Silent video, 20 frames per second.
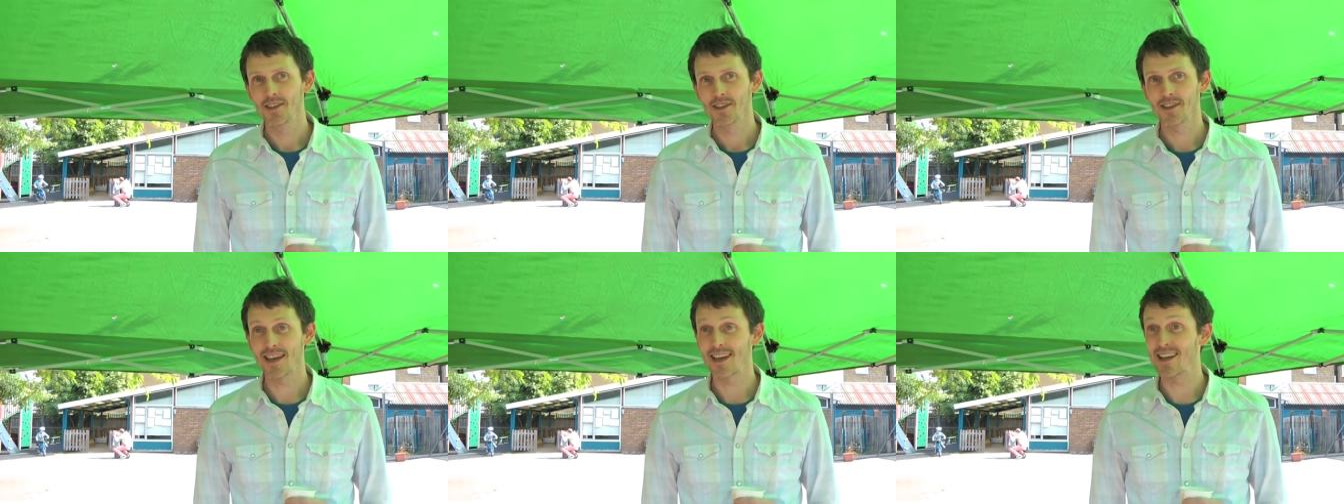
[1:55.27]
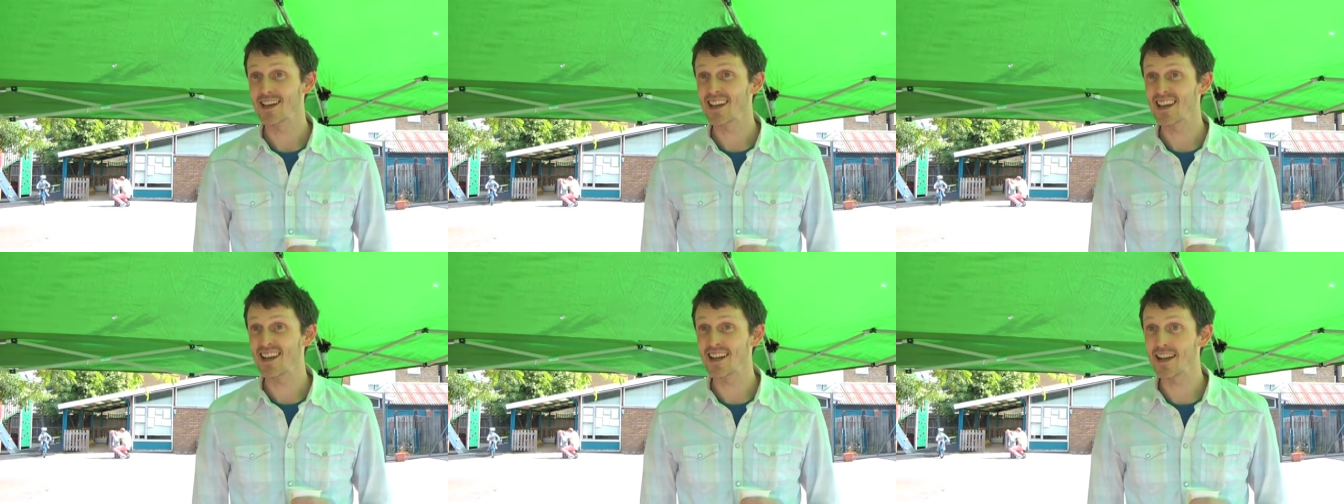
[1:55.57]

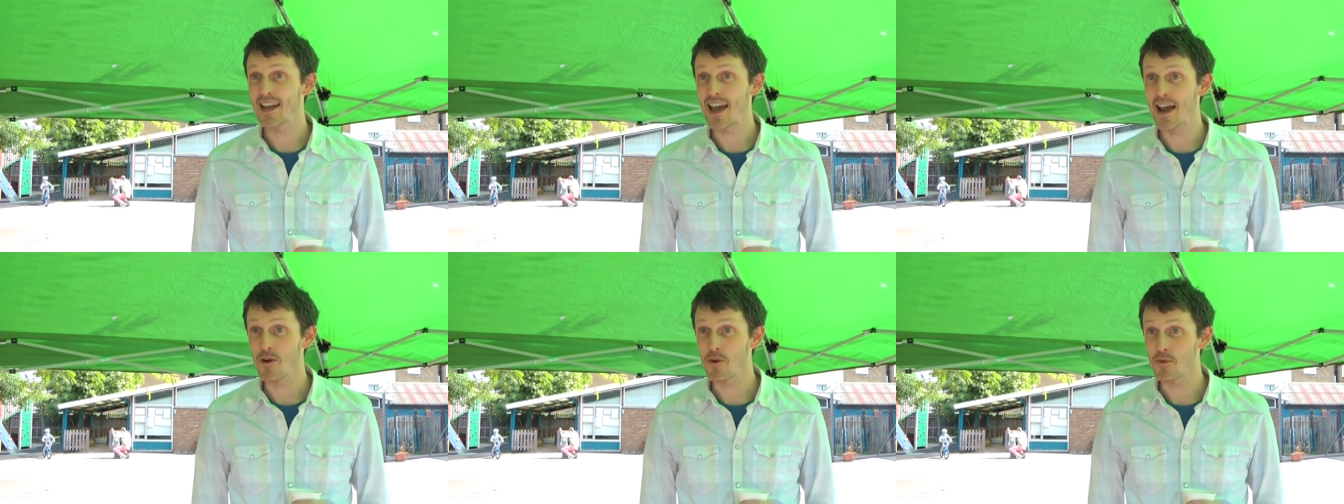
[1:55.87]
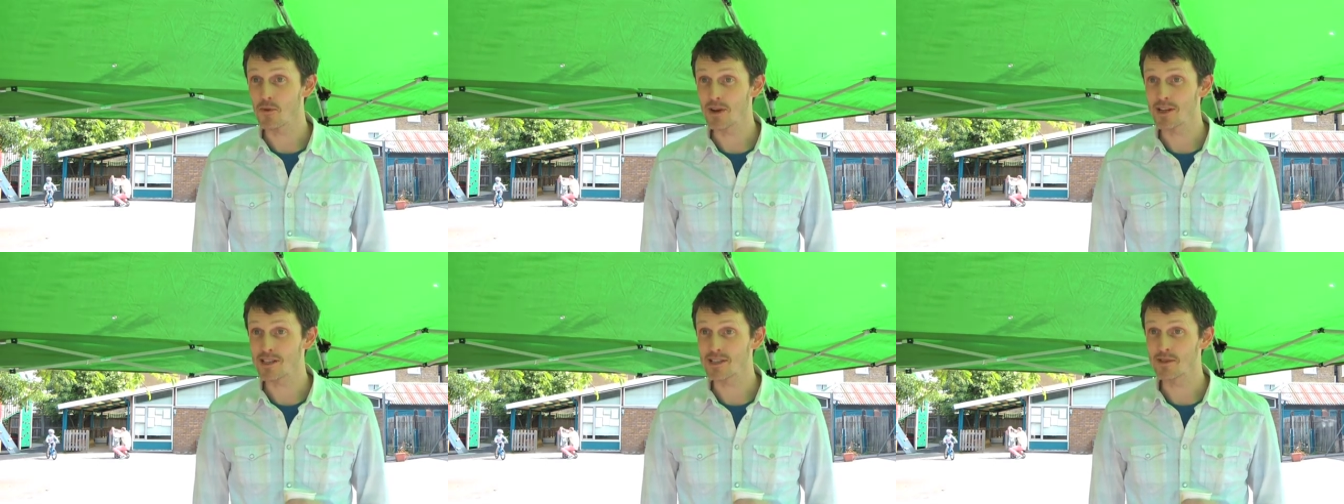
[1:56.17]
getting in and
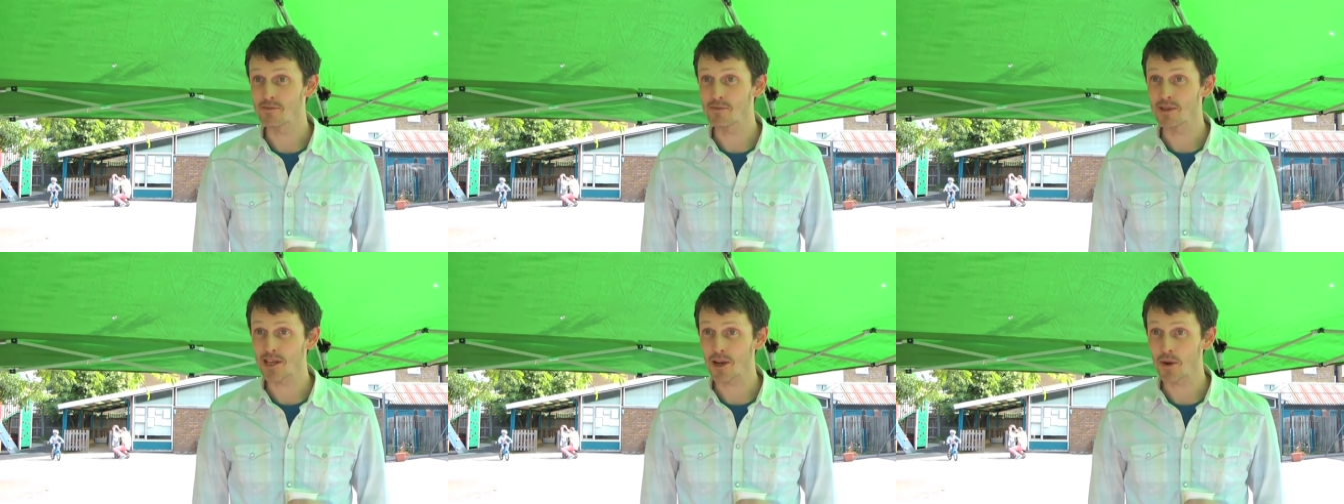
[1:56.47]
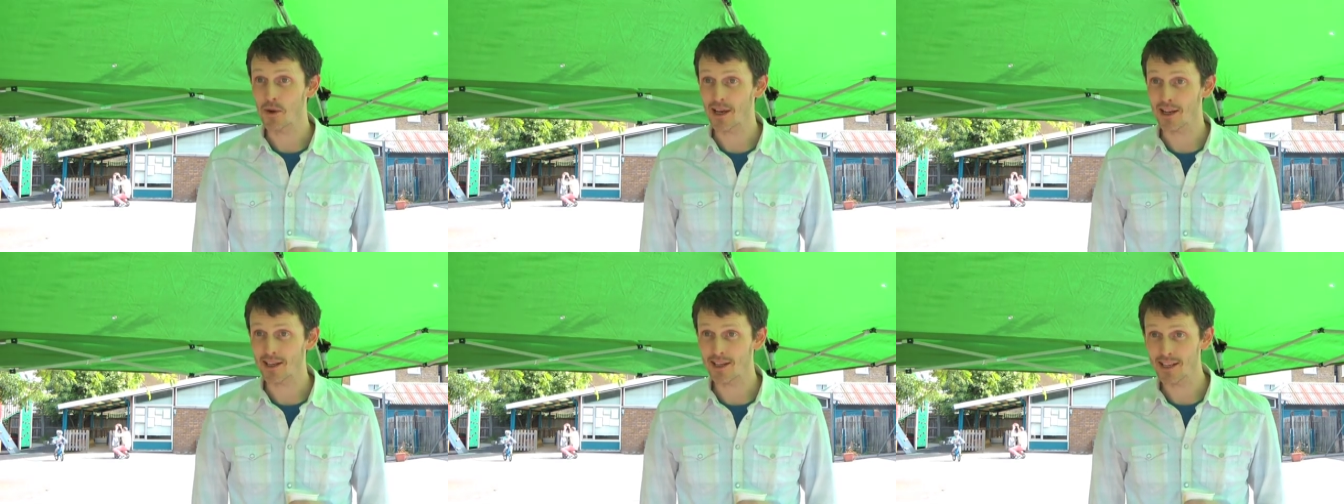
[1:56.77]
out reasonably
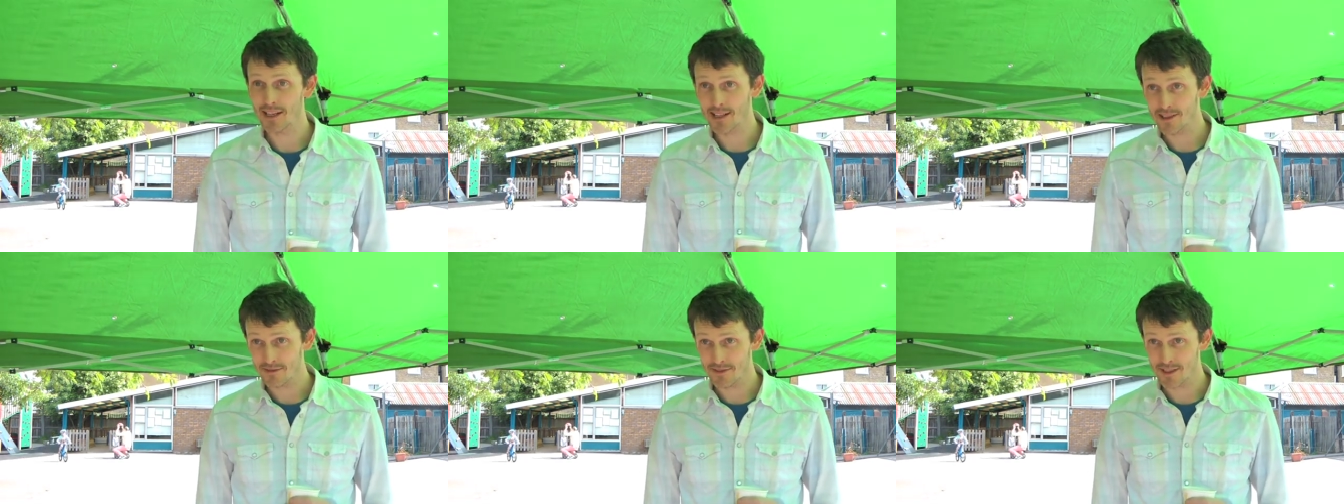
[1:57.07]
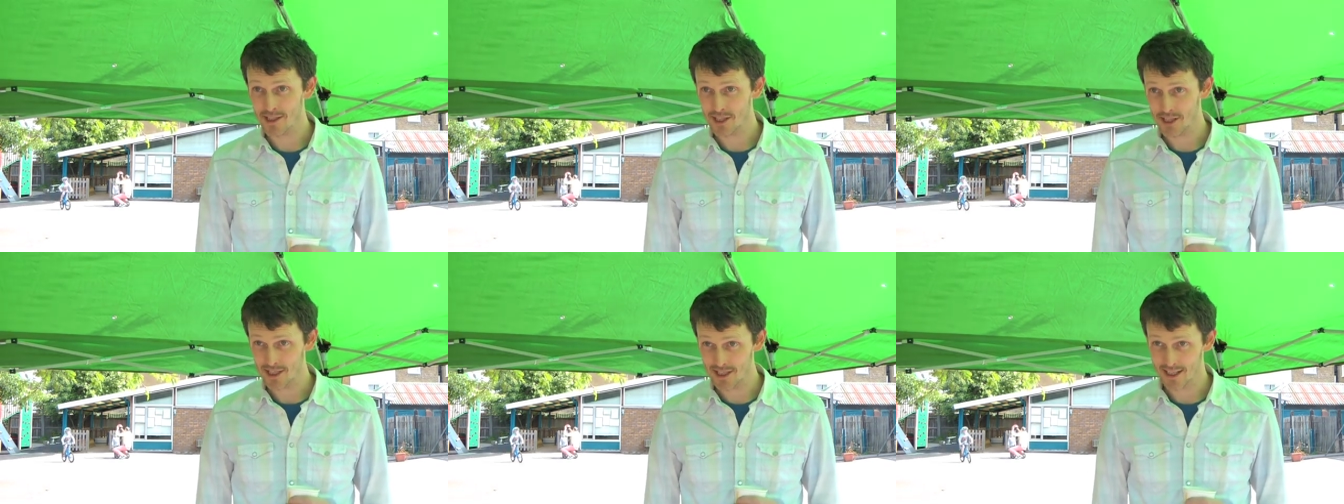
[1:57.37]
quickly and
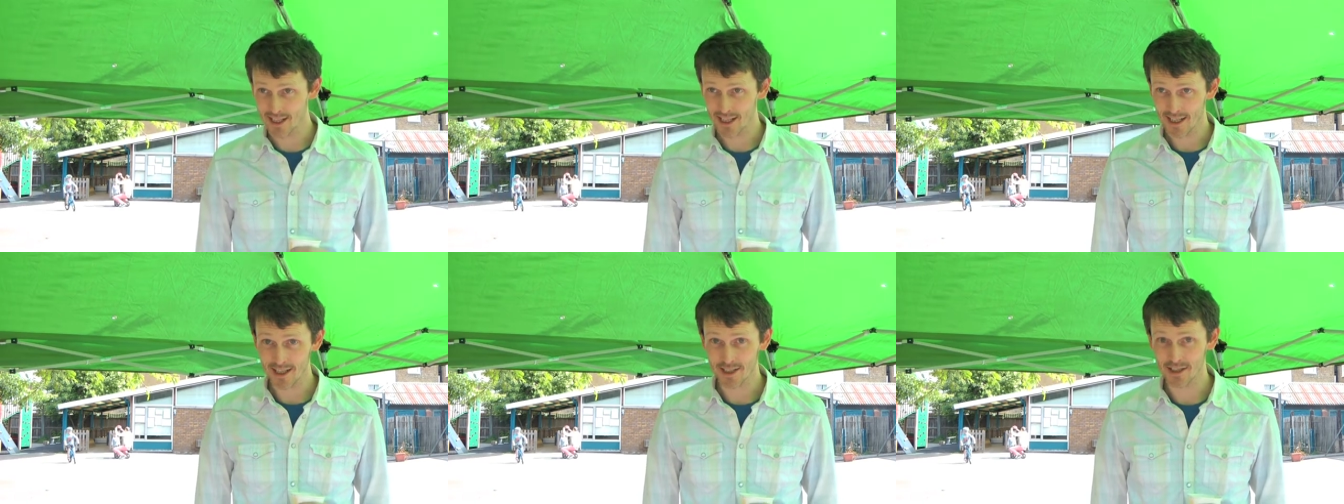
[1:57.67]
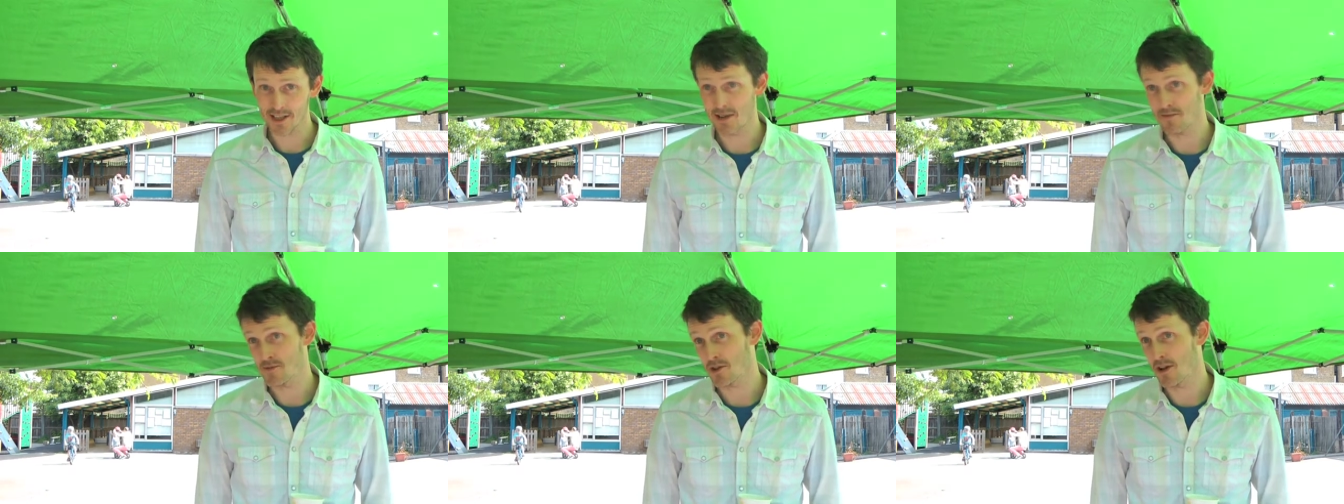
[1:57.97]
efficiently at the
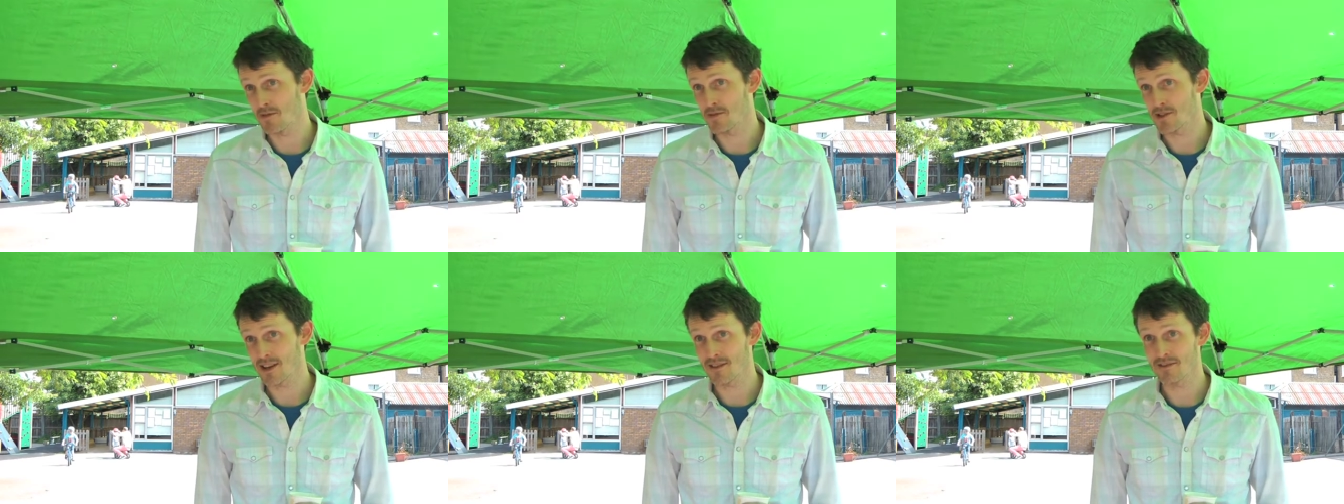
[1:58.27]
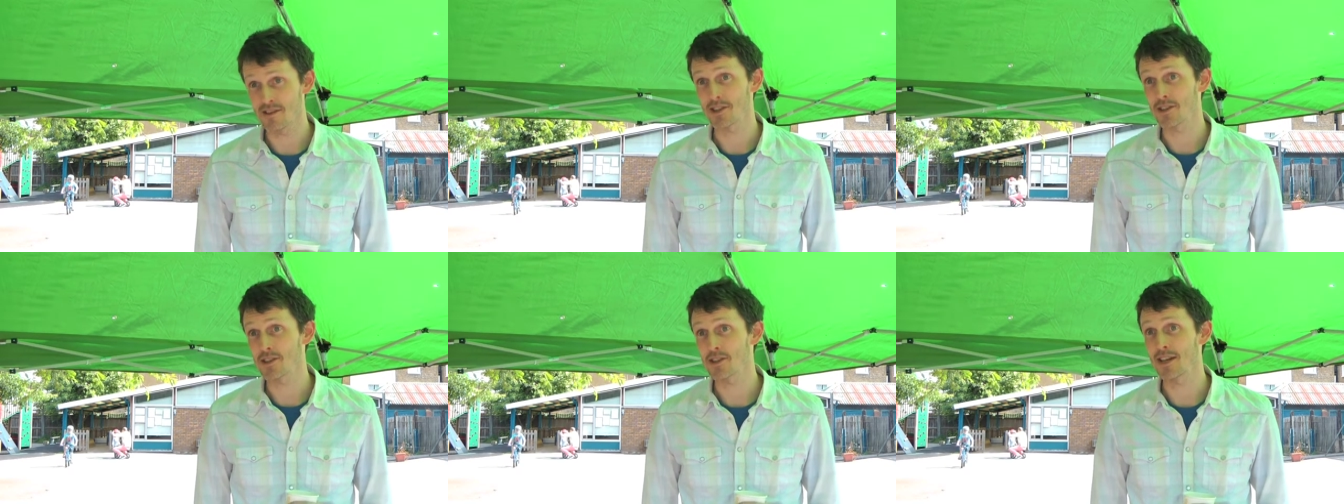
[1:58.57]
same time as
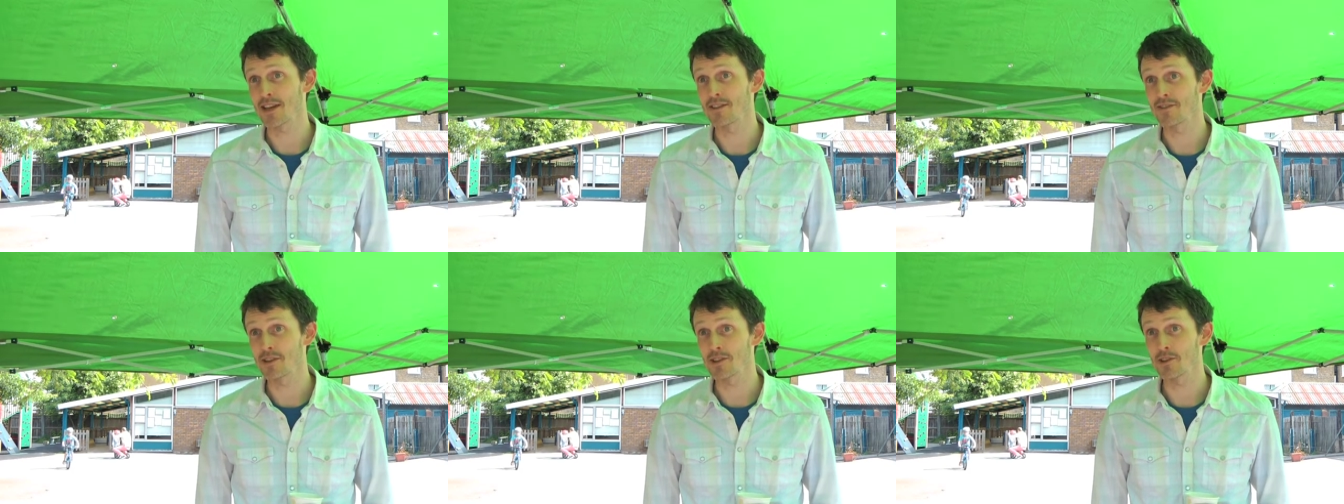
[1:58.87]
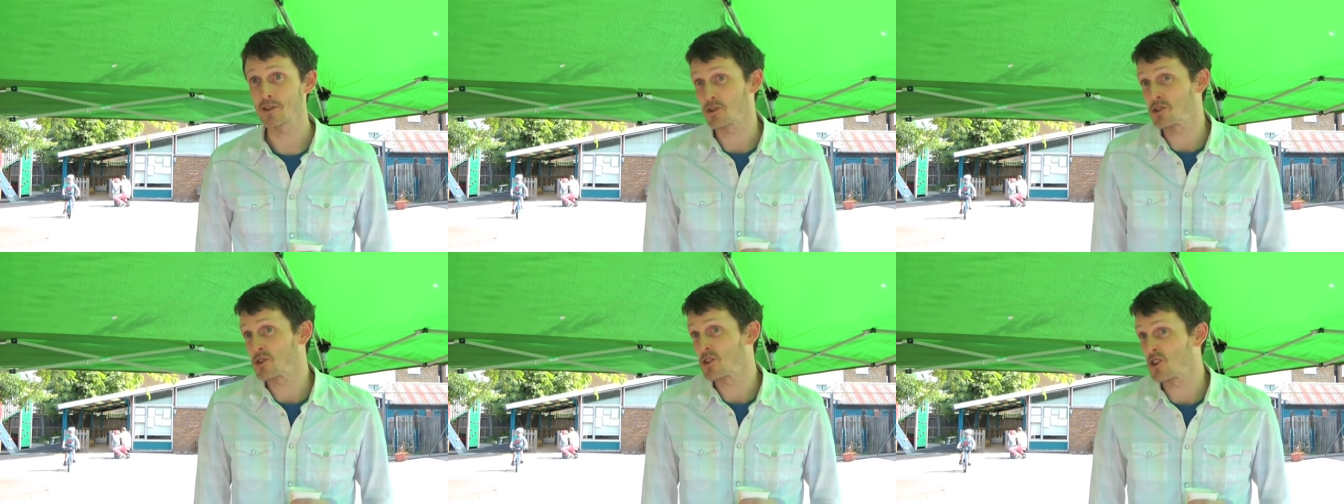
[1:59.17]
having a stand that
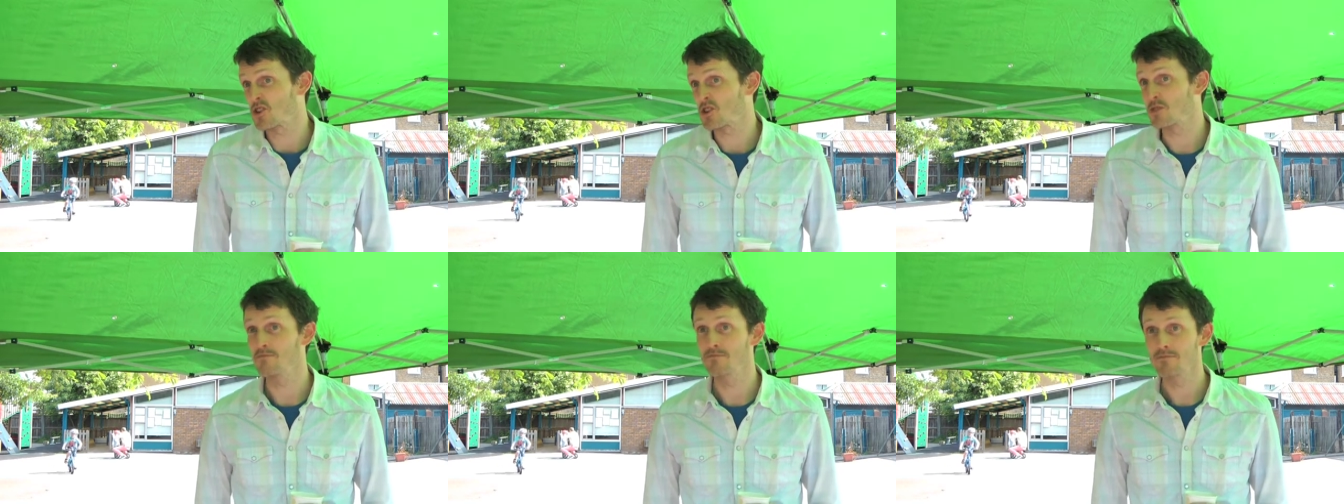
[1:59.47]
looks good.